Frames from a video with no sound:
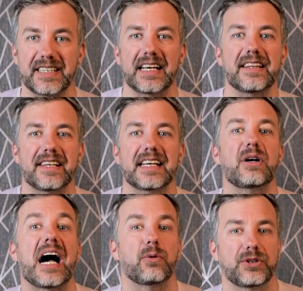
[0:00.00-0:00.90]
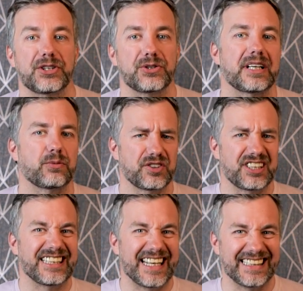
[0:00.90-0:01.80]
second thing I wanted to add was
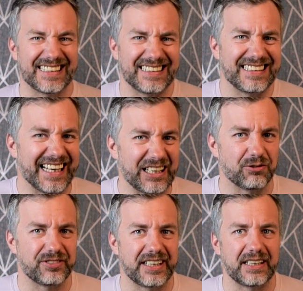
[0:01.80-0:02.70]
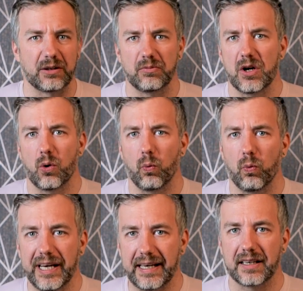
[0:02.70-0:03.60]
the date and day of the
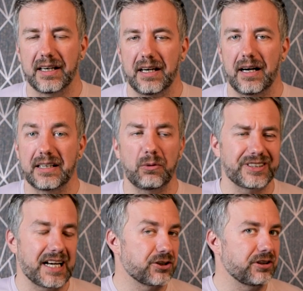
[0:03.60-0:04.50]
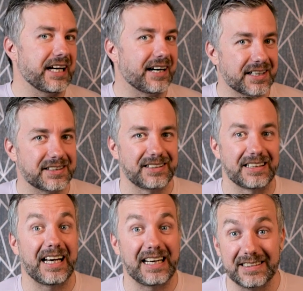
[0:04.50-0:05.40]
week. And that was actually harder
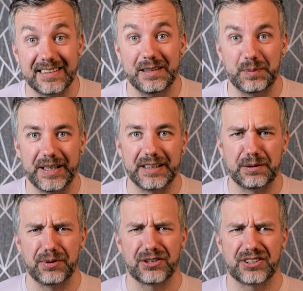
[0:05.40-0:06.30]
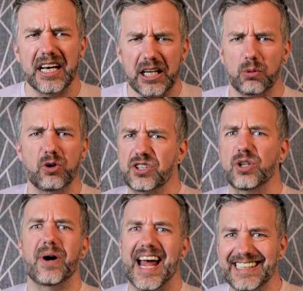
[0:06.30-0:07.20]
than I anticipated, because there was
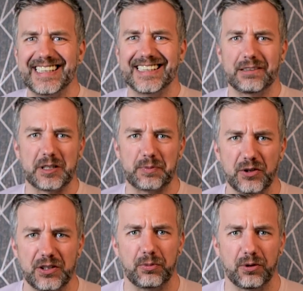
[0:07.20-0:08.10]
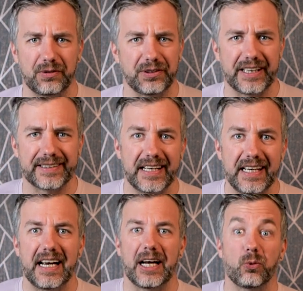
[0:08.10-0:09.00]
no entity responsible for that.
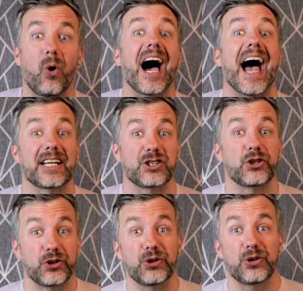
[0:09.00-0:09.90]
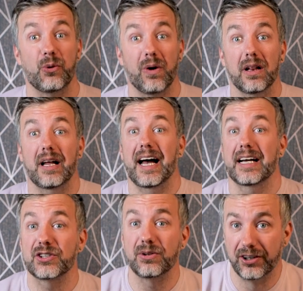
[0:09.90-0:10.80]
And what I had to do? Well, I
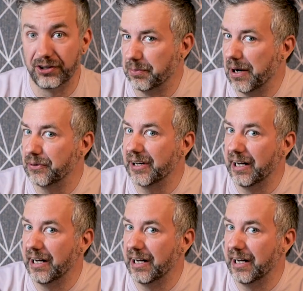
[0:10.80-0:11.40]
had to learn about